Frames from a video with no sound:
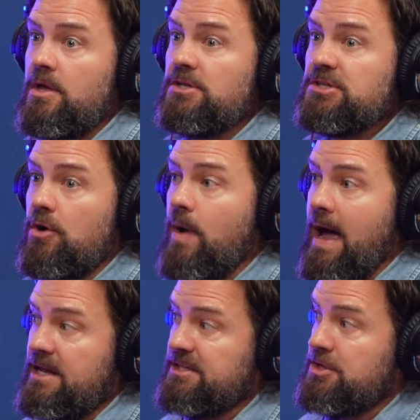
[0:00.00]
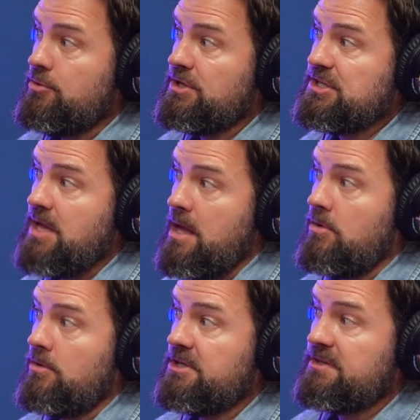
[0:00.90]
So as you
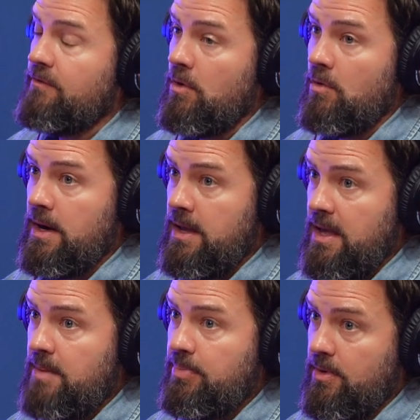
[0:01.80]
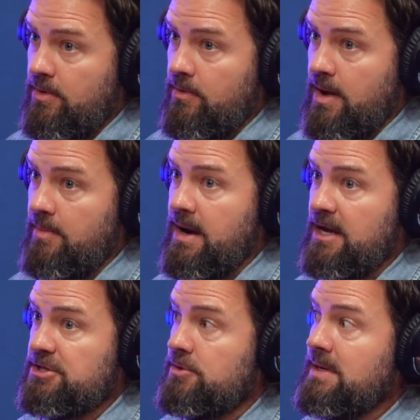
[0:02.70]
scale this 401k program, and
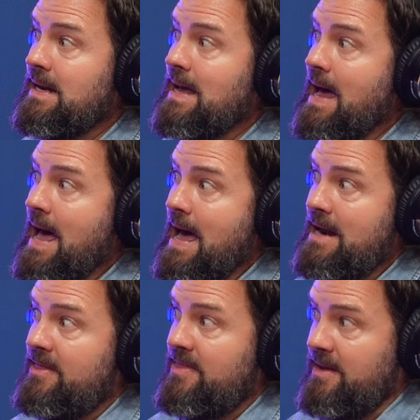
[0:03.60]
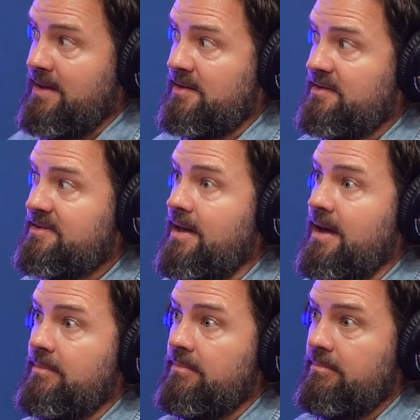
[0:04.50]
as you need to add things
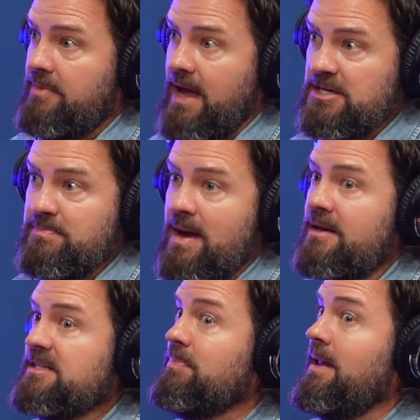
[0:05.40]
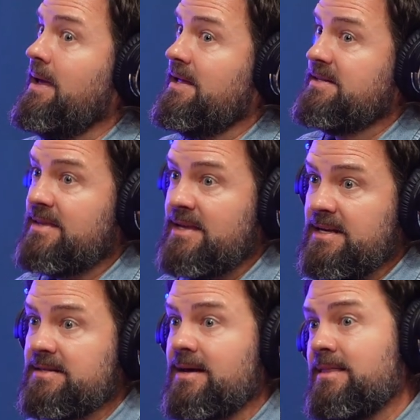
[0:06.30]
like cash balance plans and
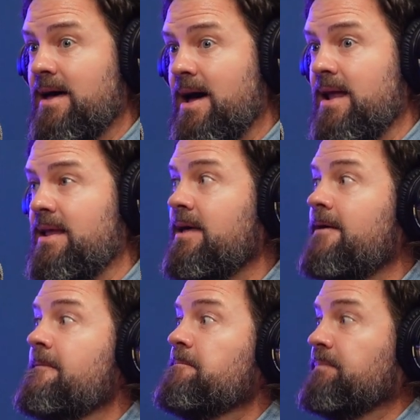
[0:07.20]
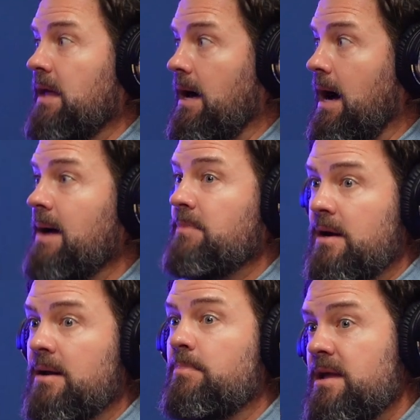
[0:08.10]
things like that, I'm
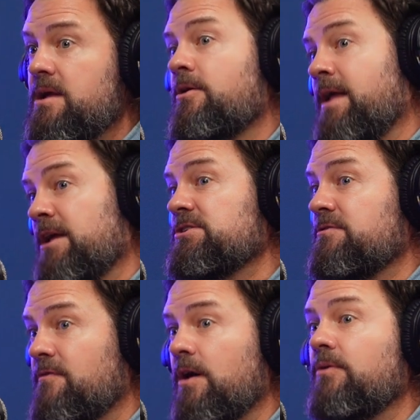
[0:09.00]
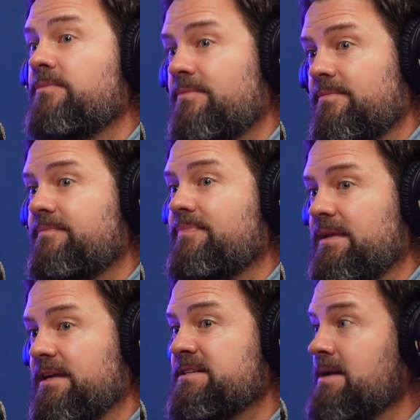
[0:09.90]
going to be here and answer the phone.
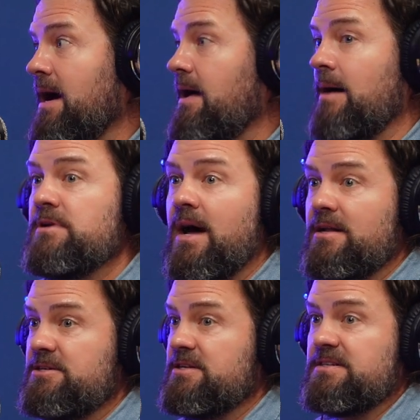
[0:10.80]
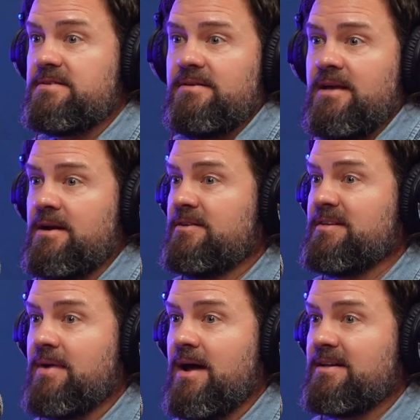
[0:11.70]
It's not, I'm not just,
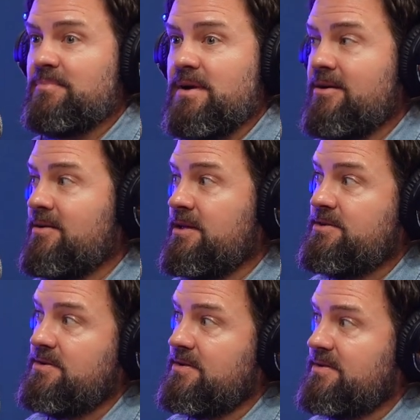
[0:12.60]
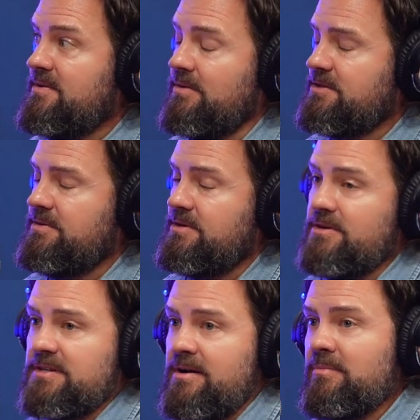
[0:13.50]
some guy's going to be here and then 2 years, 2
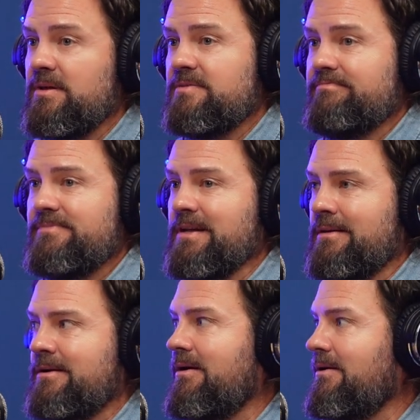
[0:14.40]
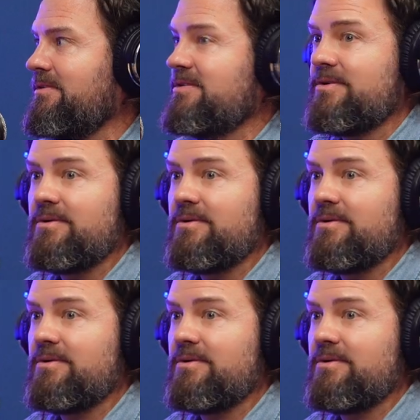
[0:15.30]
years later, I'll be selling cars